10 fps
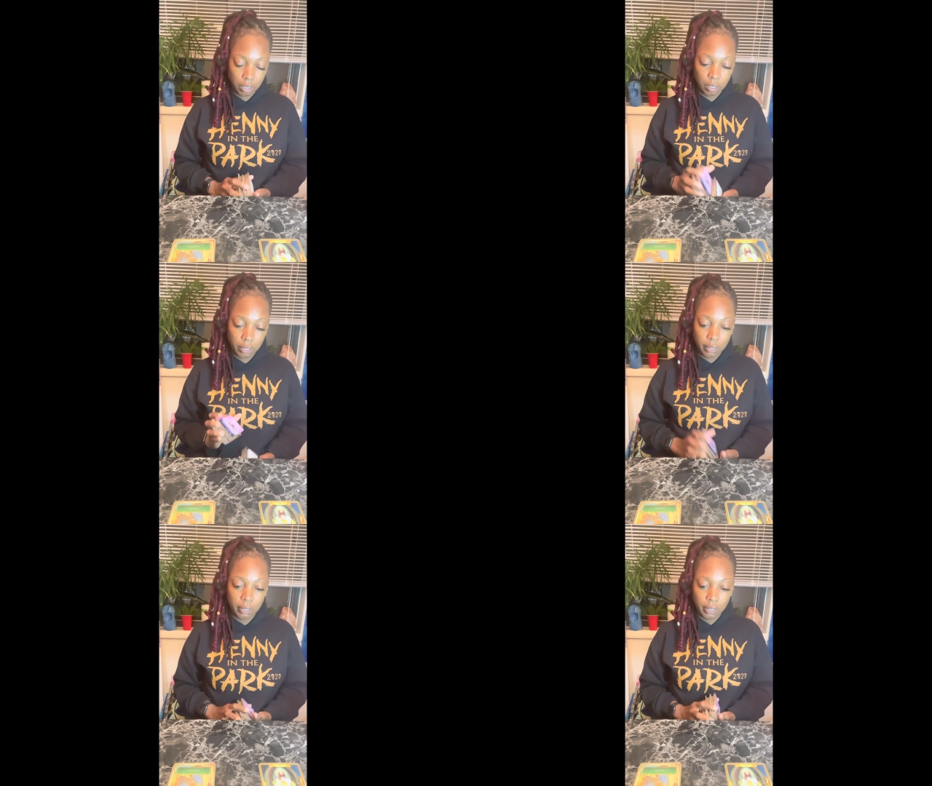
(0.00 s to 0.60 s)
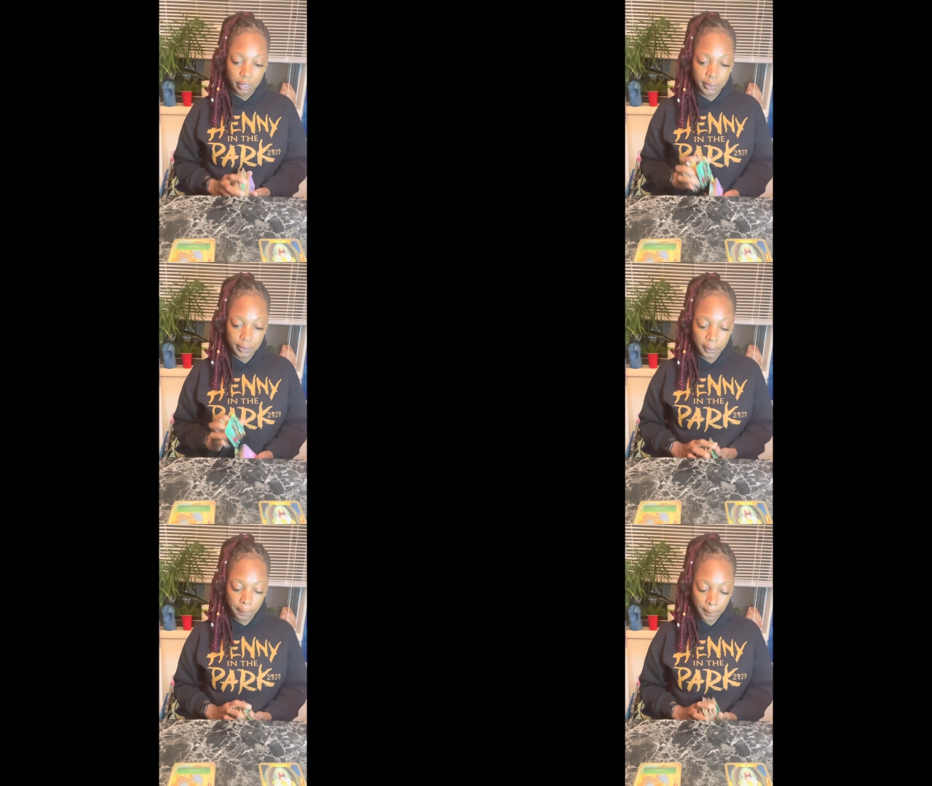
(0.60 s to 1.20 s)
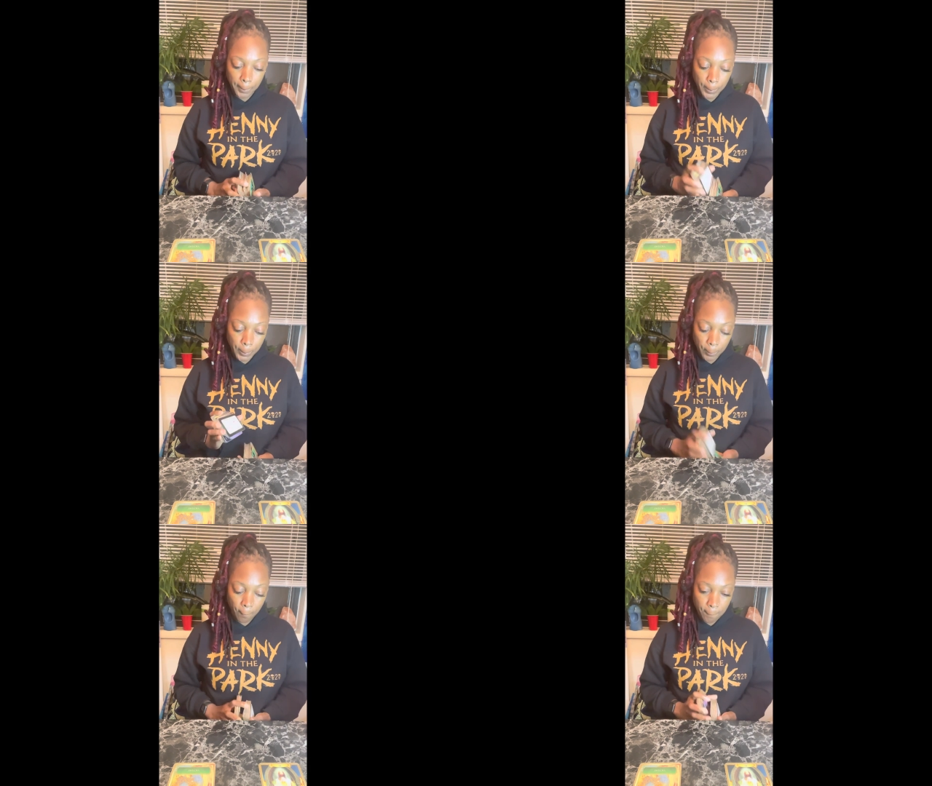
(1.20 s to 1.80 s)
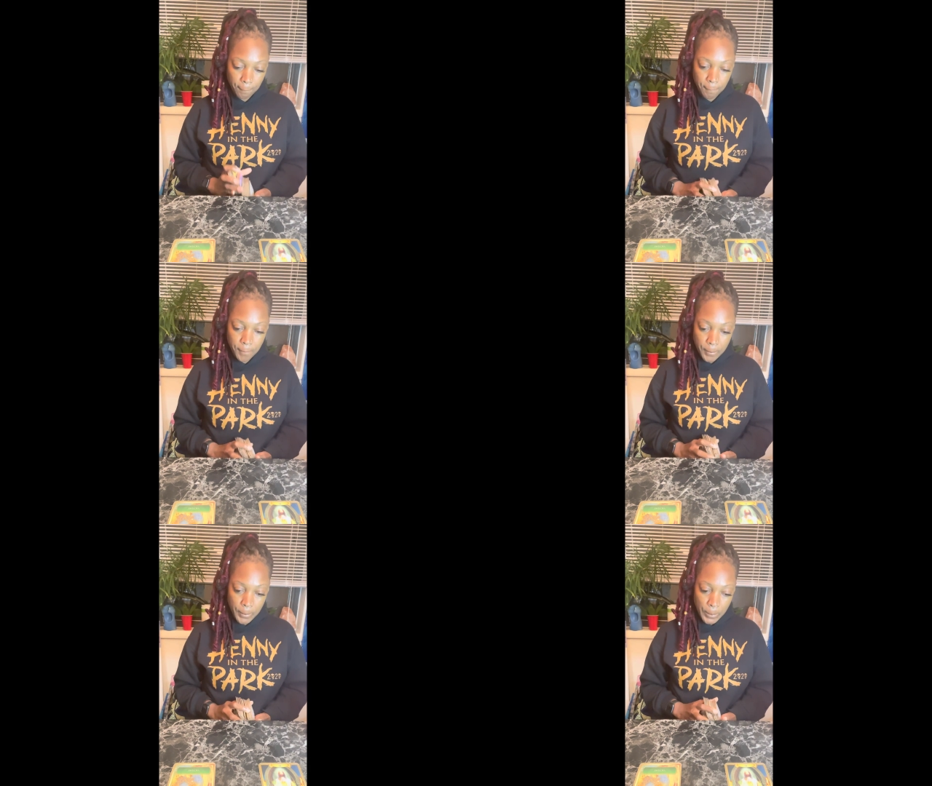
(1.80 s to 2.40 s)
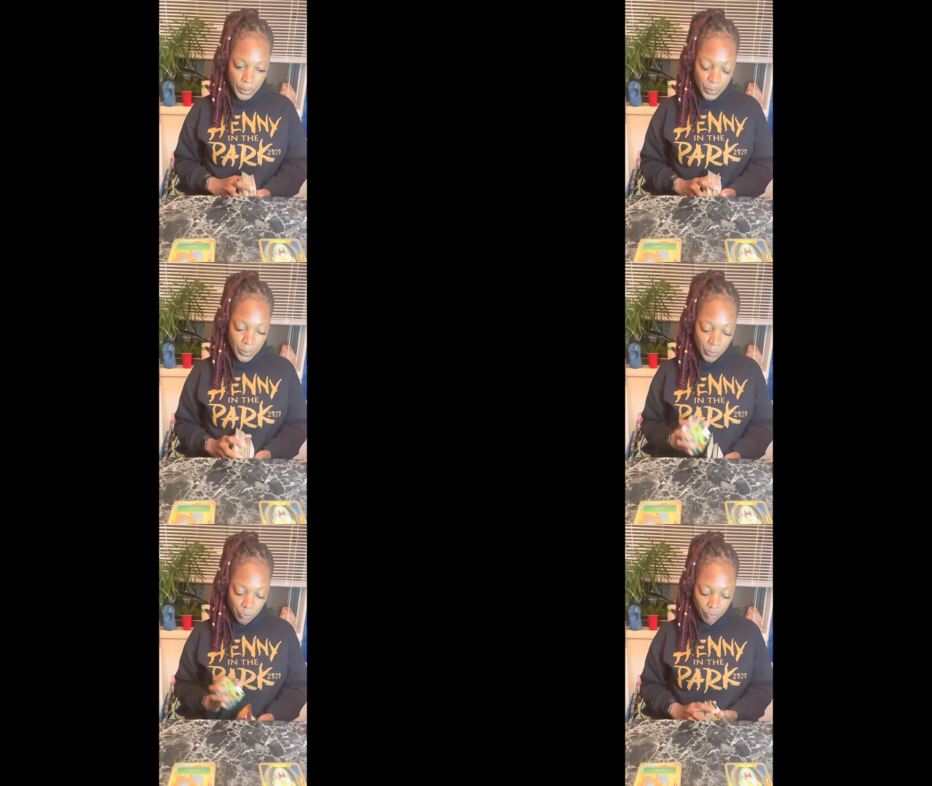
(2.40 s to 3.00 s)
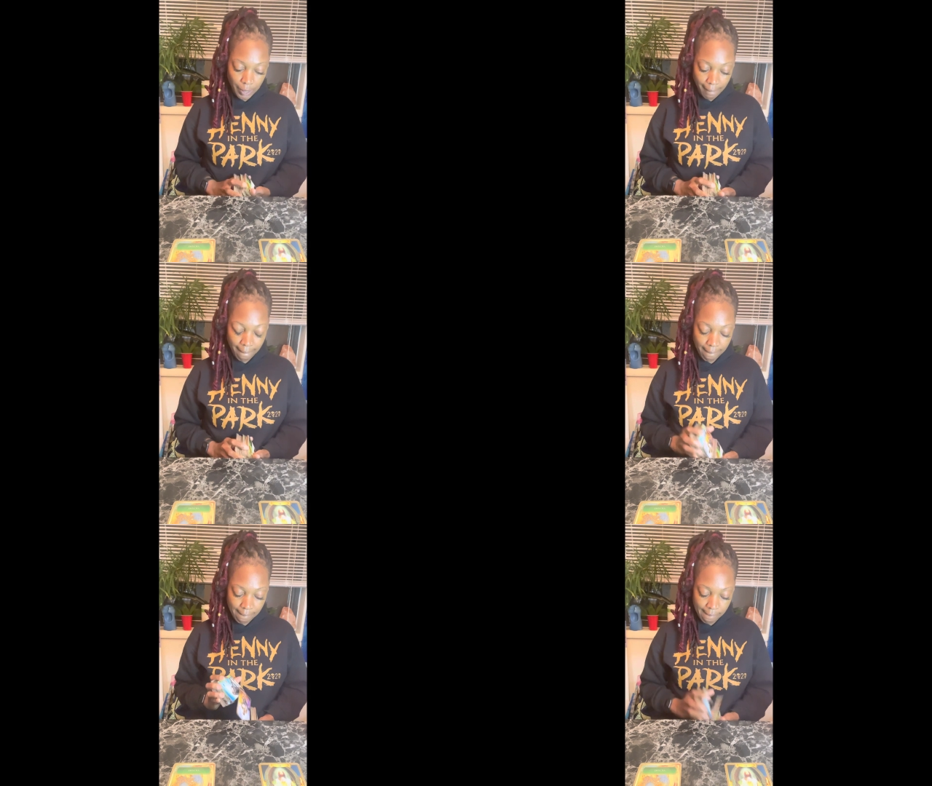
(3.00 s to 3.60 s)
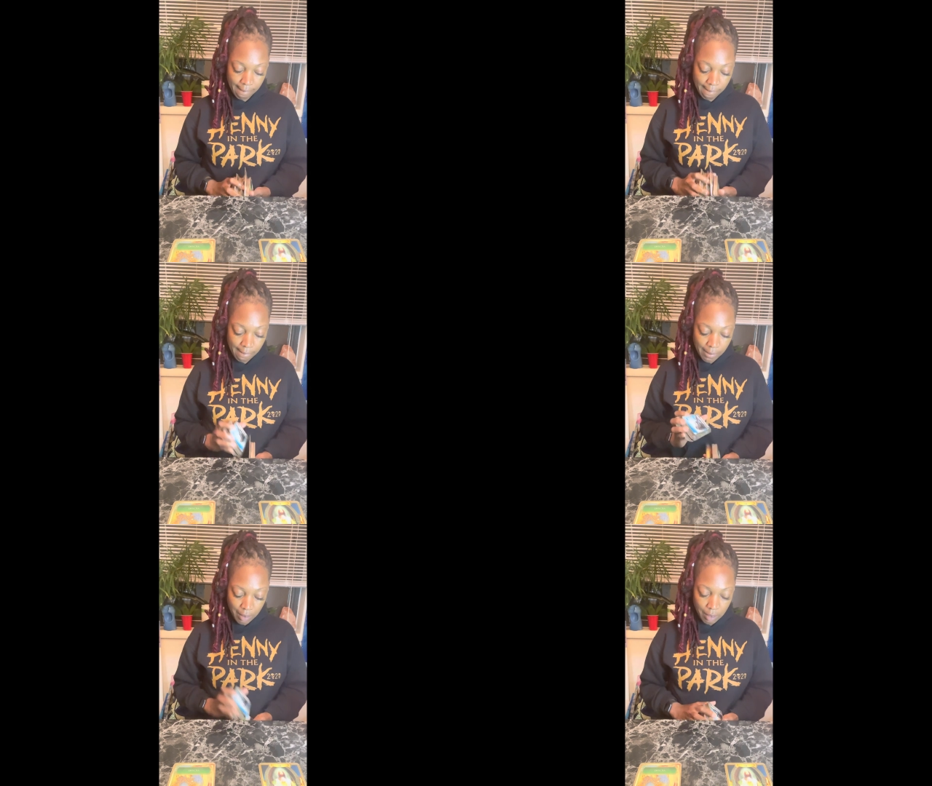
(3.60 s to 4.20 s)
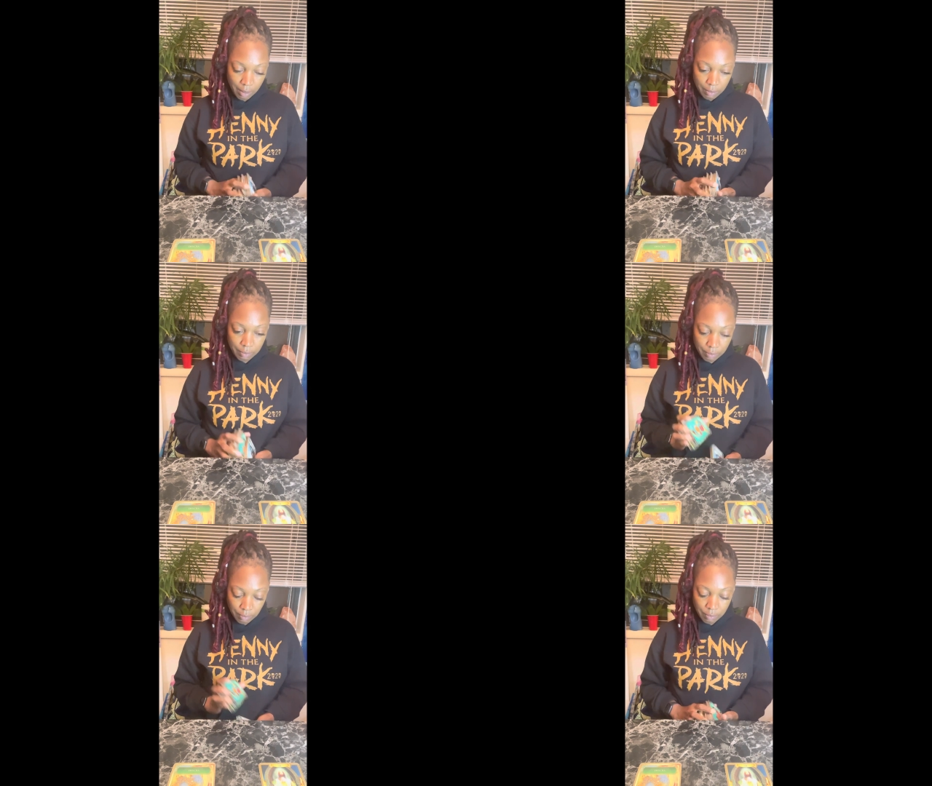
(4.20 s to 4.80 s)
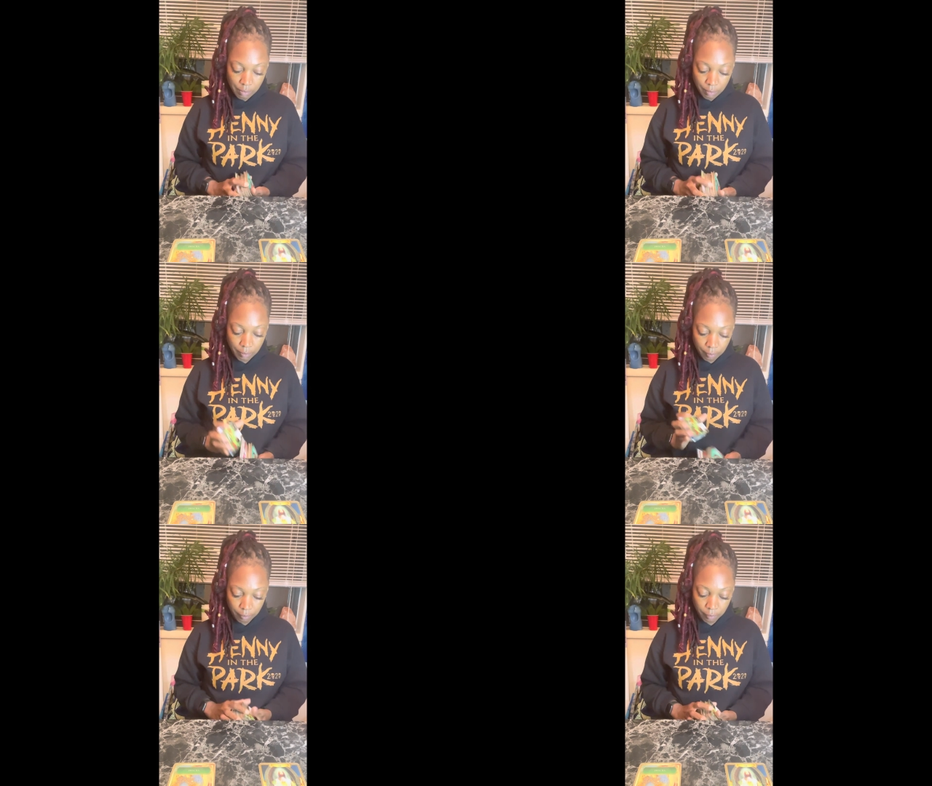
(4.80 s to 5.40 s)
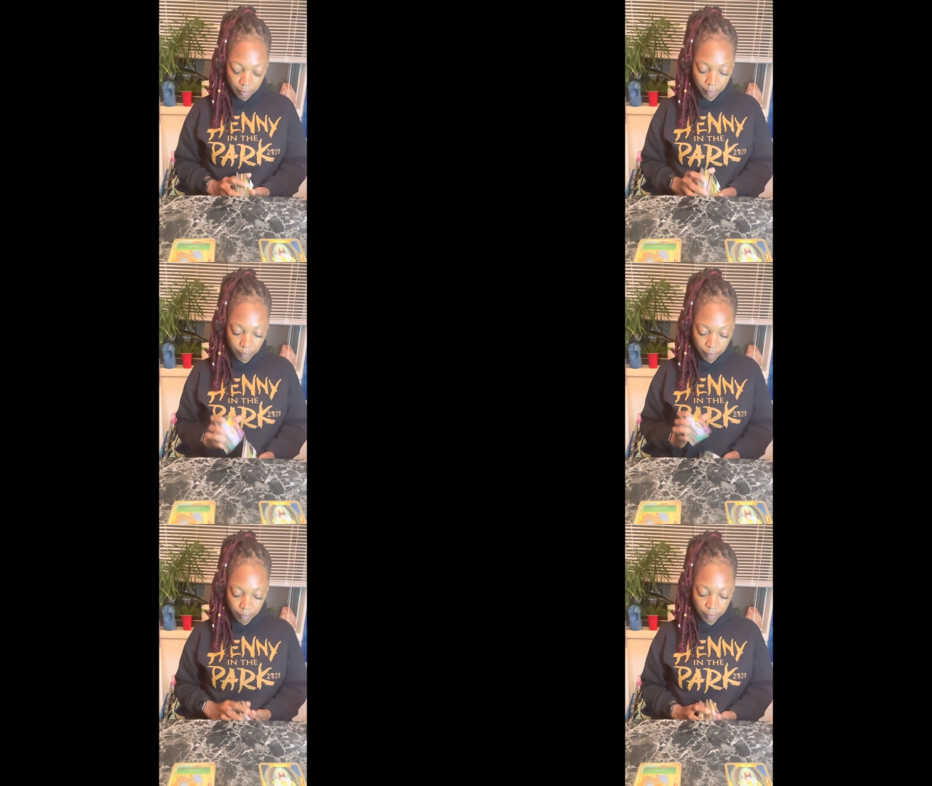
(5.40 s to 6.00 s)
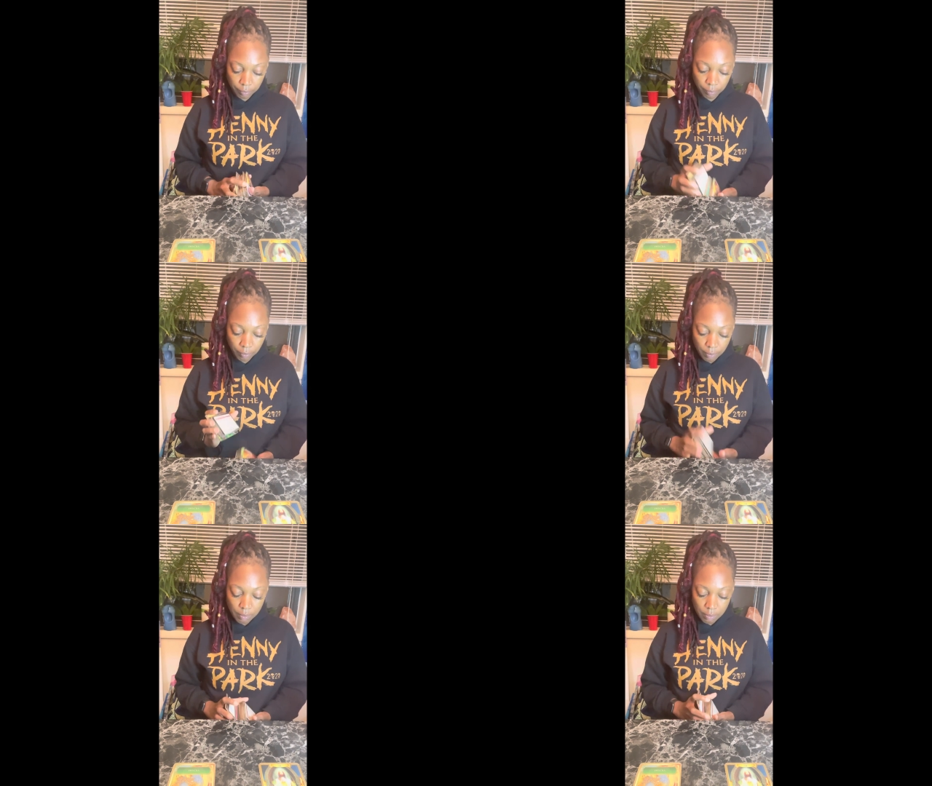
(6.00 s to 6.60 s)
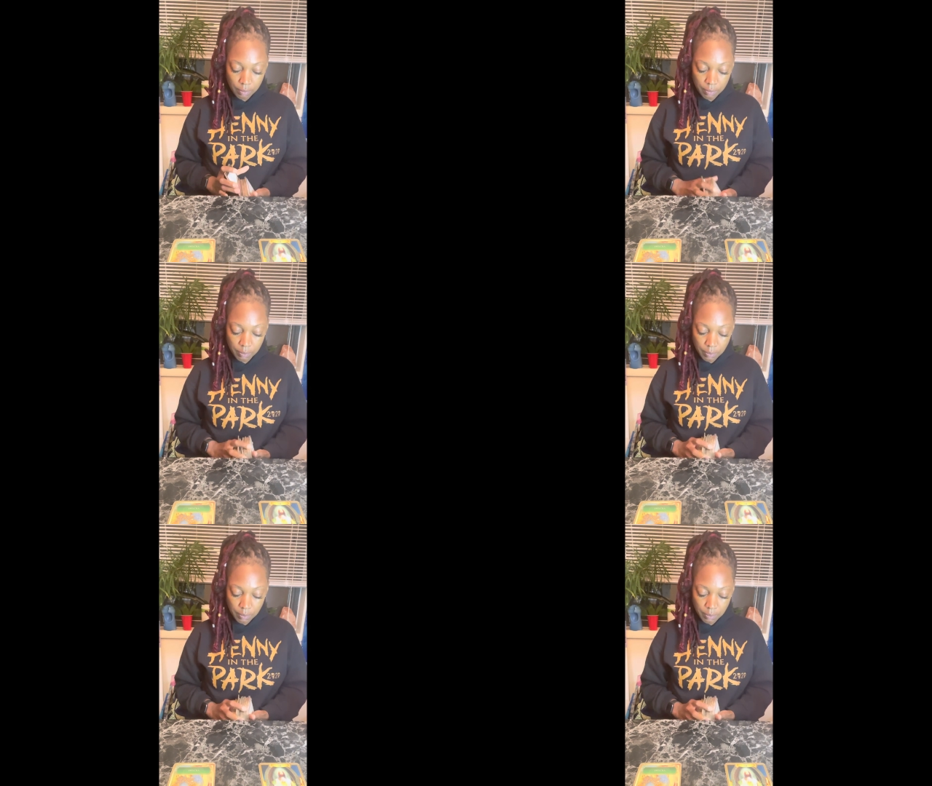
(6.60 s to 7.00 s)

No one is speaking in this clip.